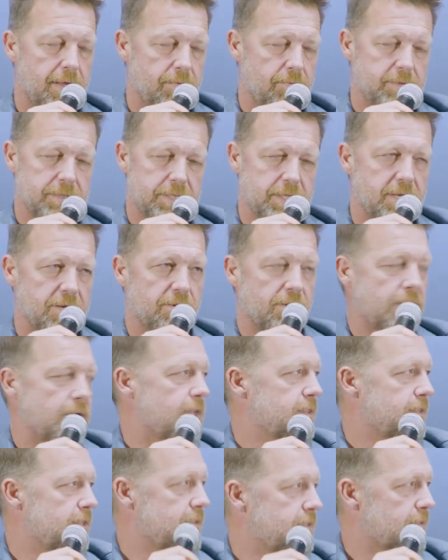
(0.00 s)
we should
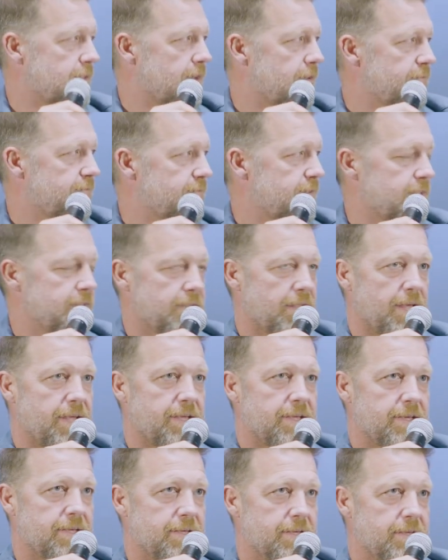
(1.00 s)
intercut this stuff and
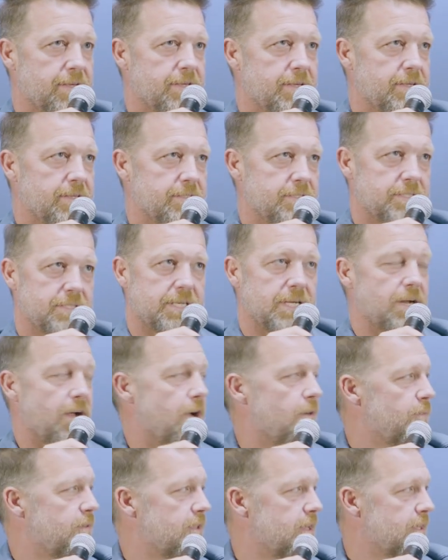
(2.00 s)
like just get
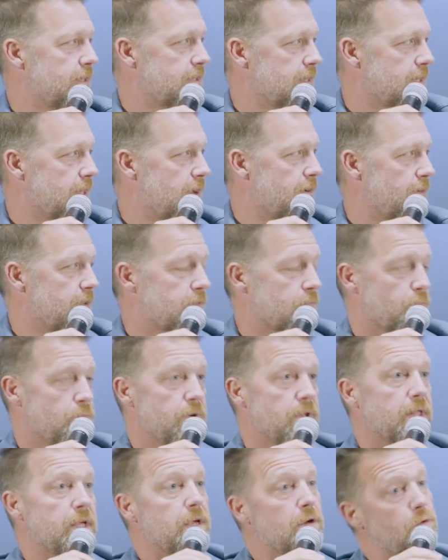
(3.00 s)
on with it. You know, it's
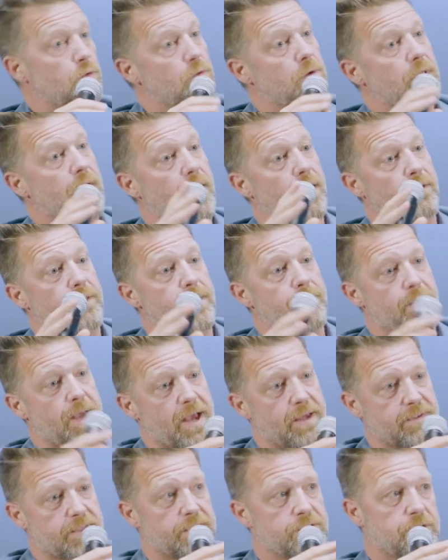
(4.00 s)
really cool how they
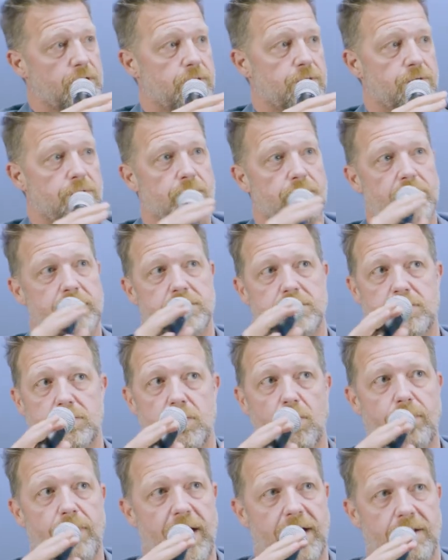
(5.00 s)
pass each other, and let's just
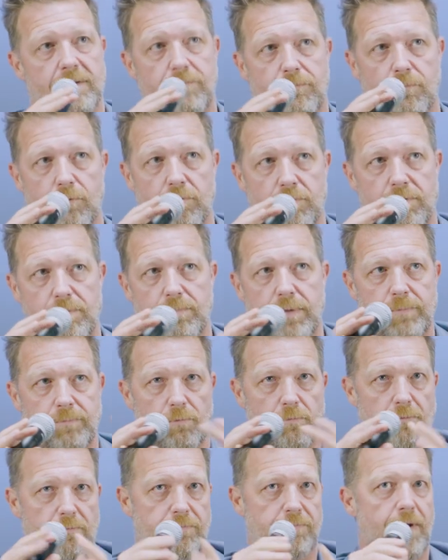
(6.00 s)
go back and forth, and
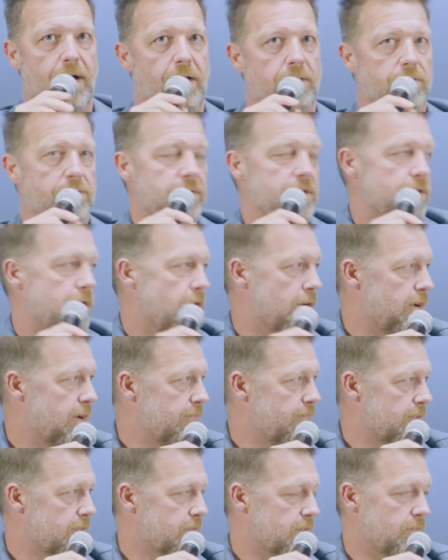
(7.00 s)
people will follow the
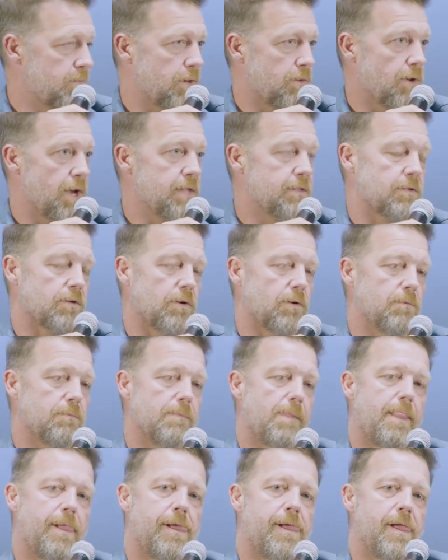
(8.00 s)
narrative, and it's gonna be great. So
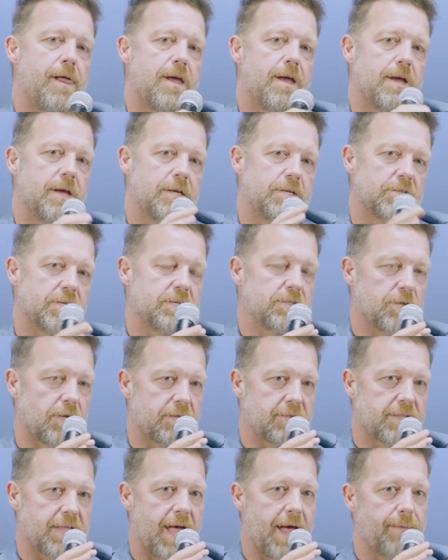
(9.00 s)
she took
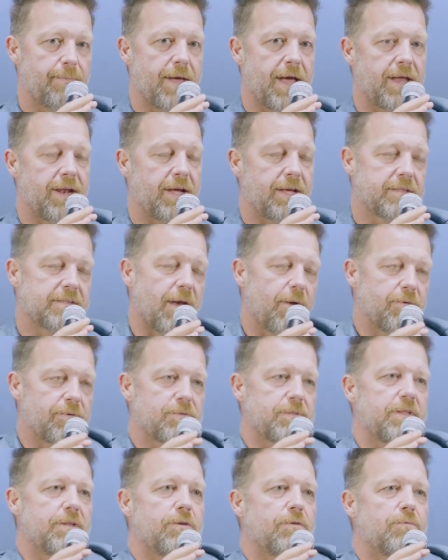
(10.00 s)
a stab at it because I
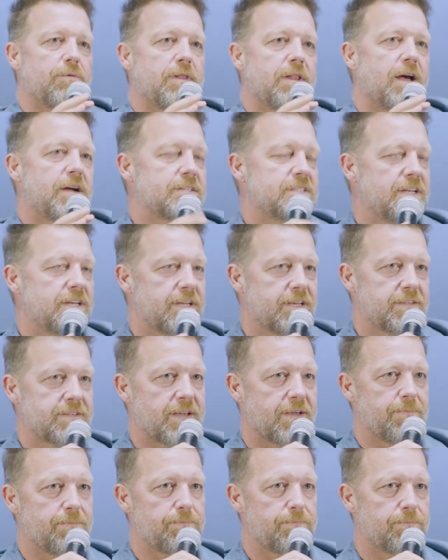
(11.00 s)
was a little reluctant because
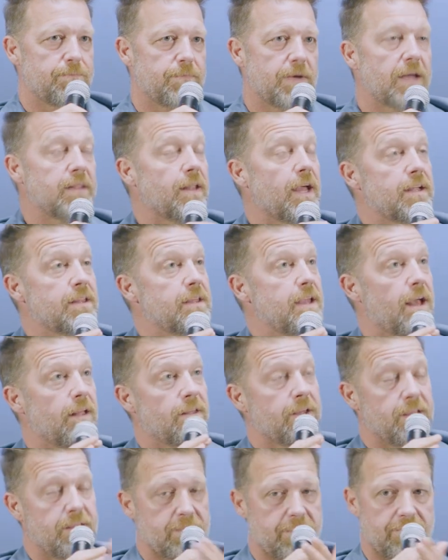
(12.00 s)
I I like the
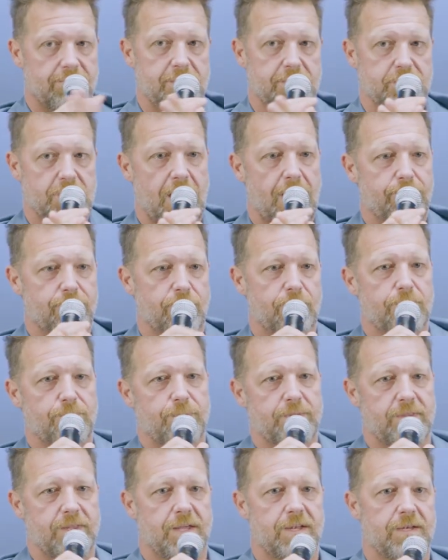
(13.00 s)
elegance of the chapters,
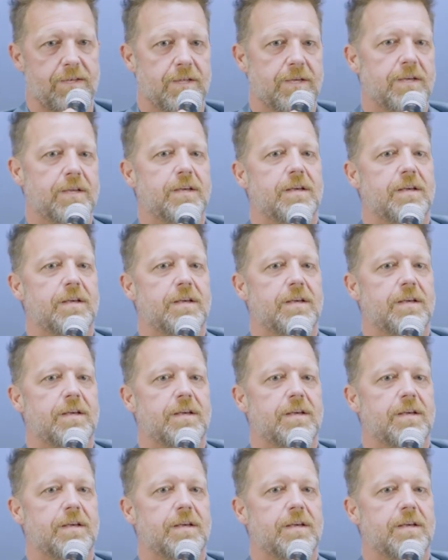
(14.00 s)
but then